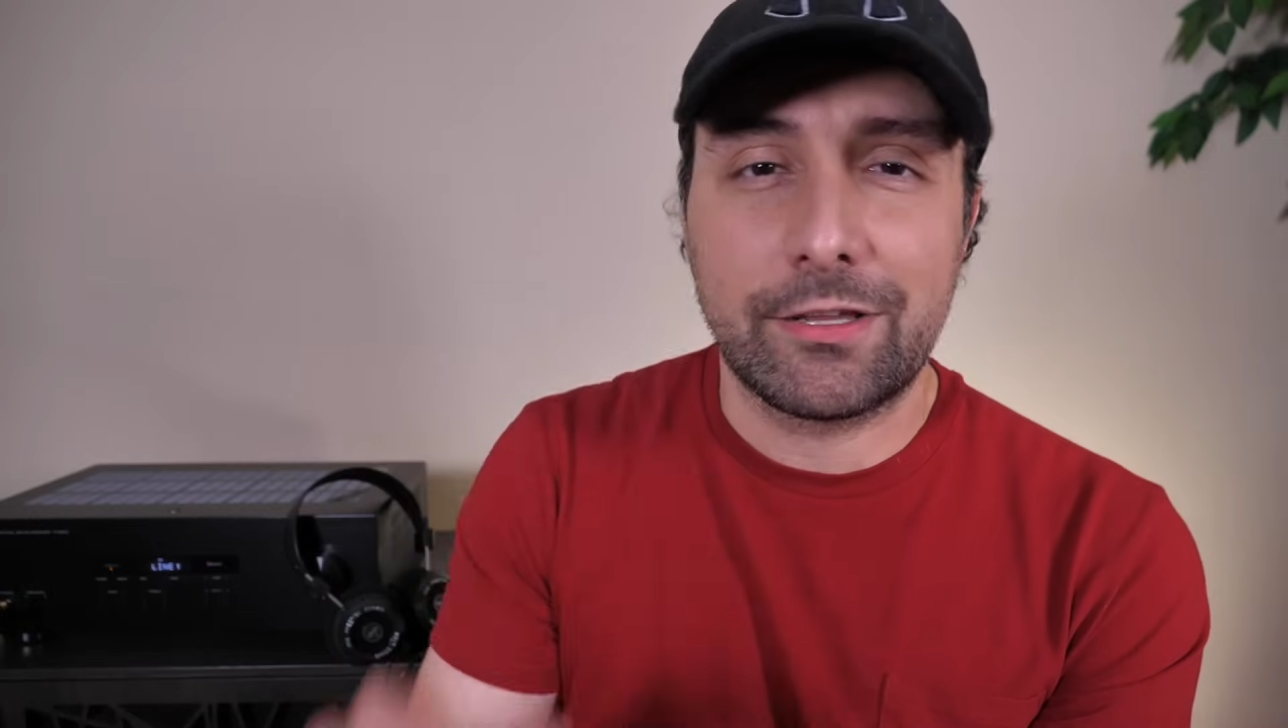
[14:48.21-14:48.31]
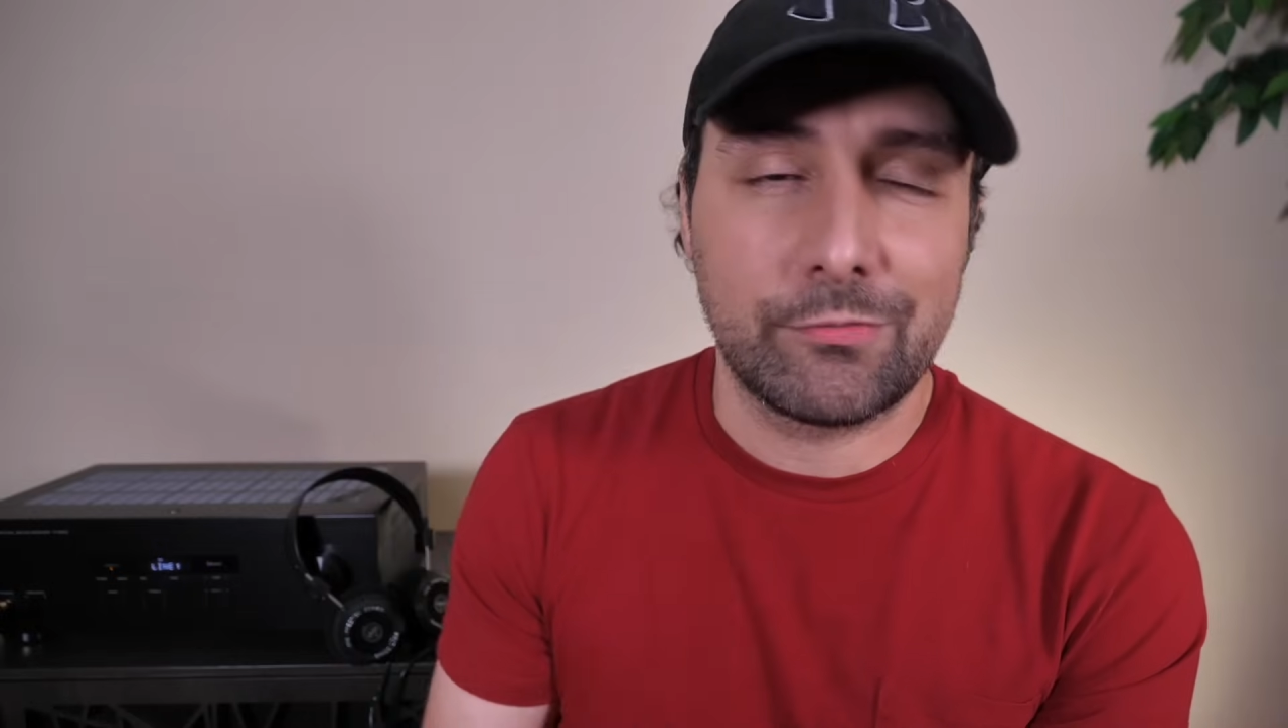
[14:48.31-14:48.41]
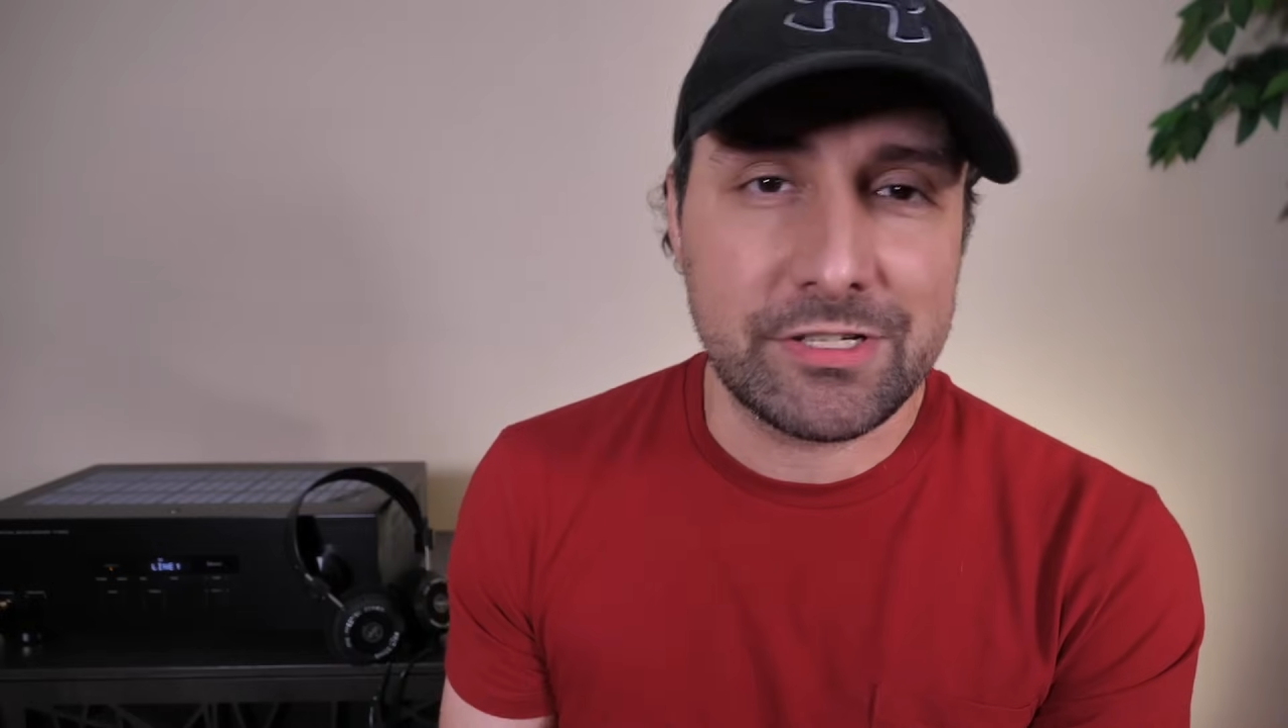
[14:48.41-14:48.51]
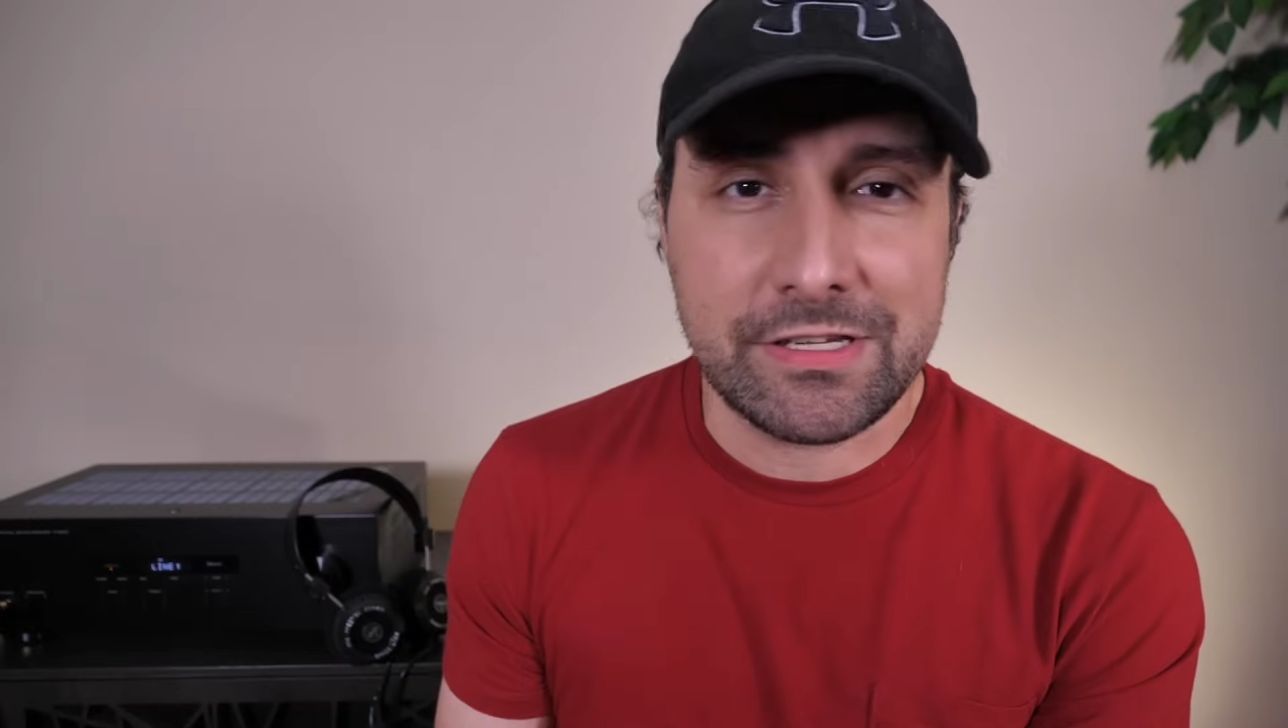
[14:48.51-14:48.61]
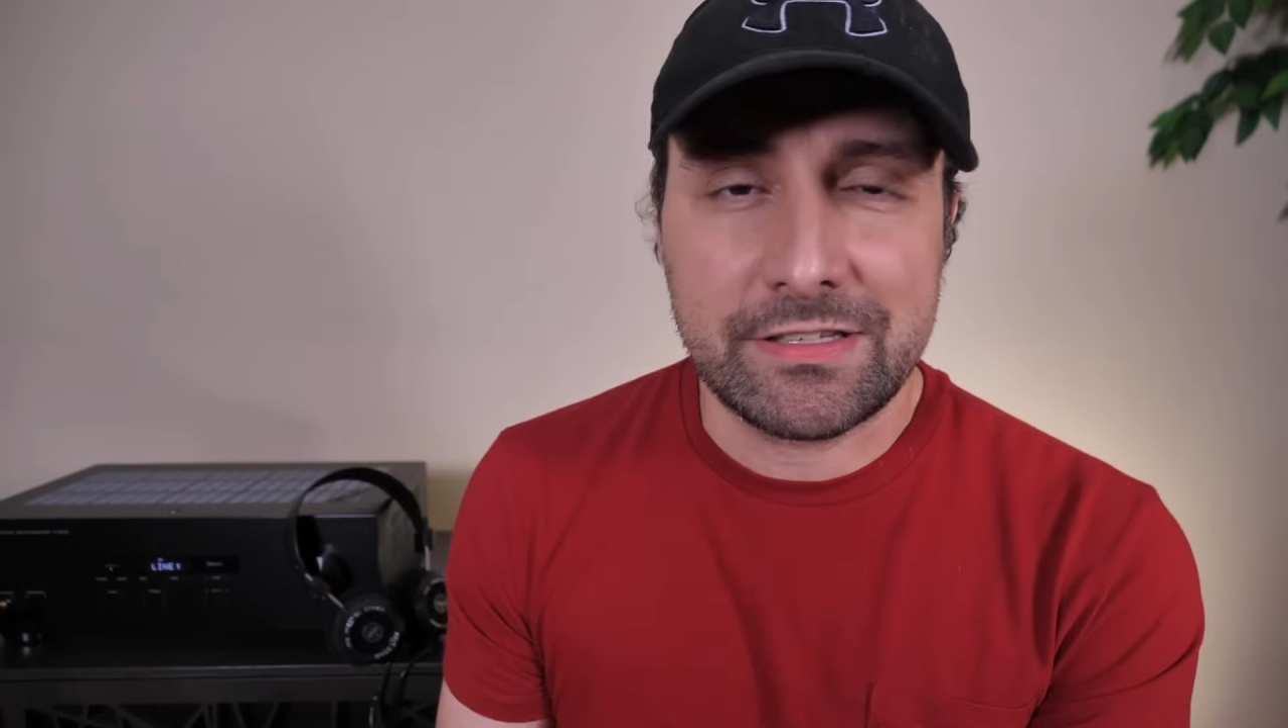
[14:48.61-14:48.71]
it,
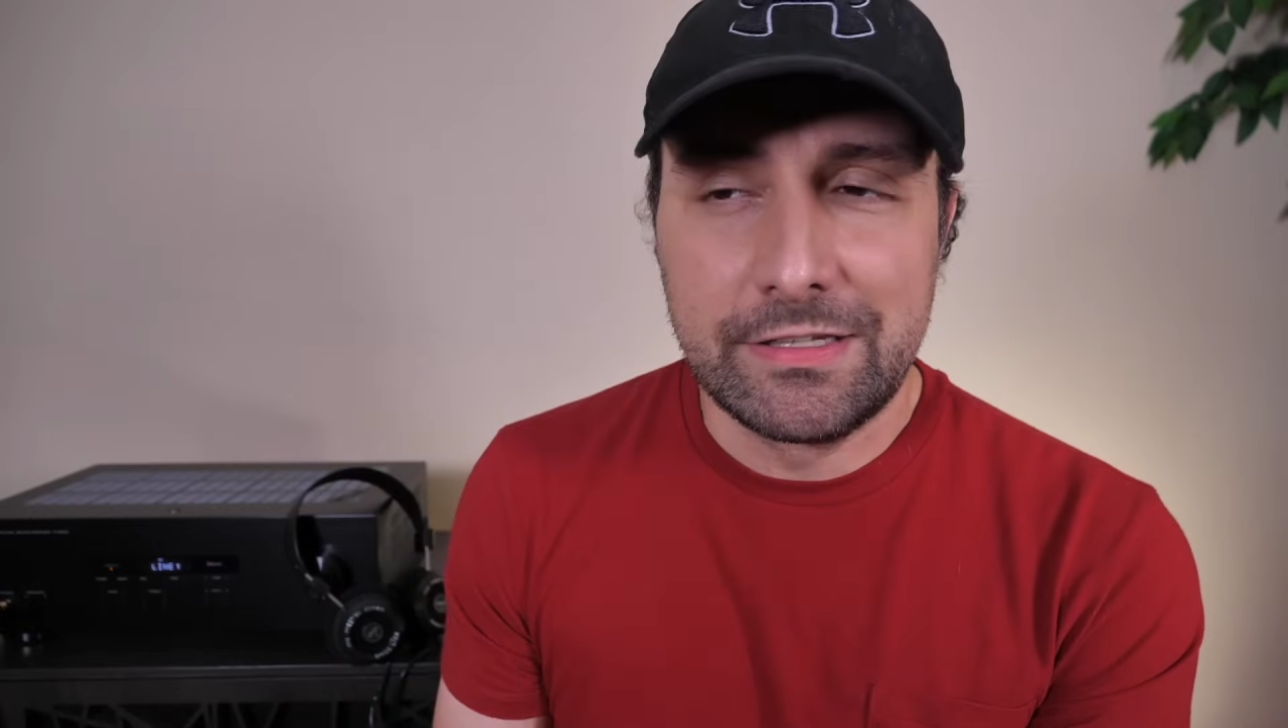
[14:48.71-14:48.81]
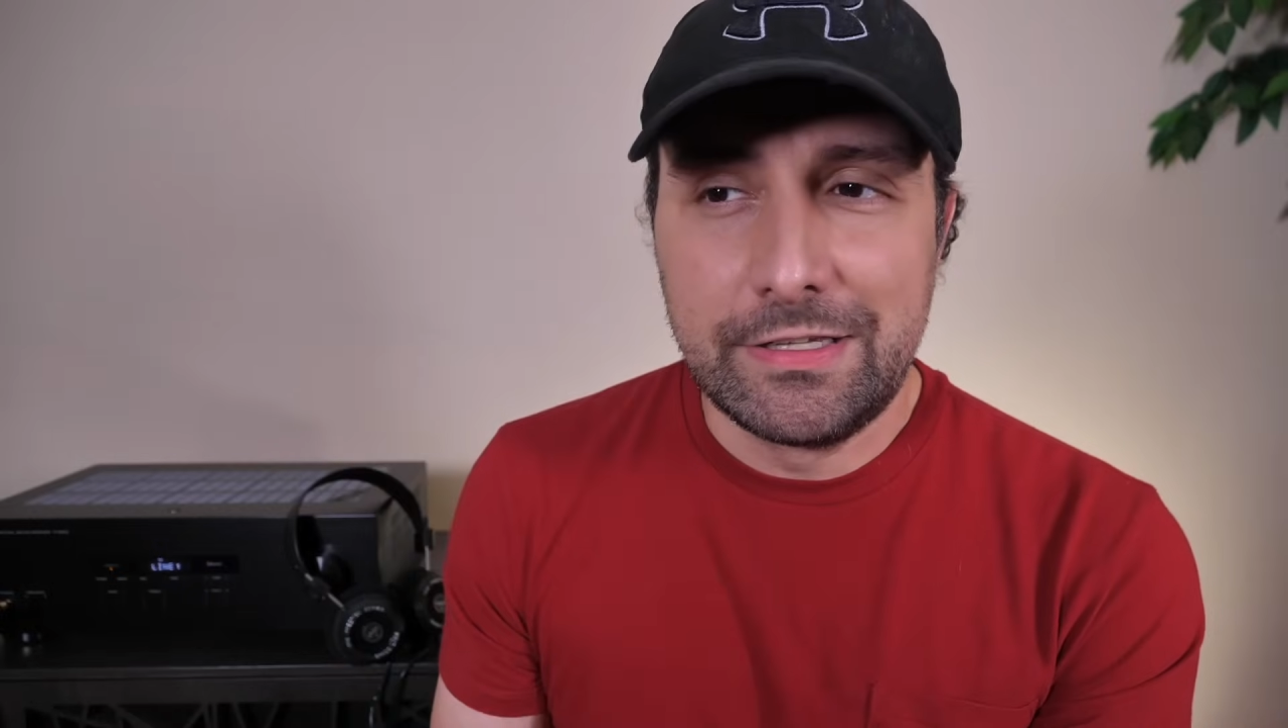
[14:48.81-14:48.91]
which is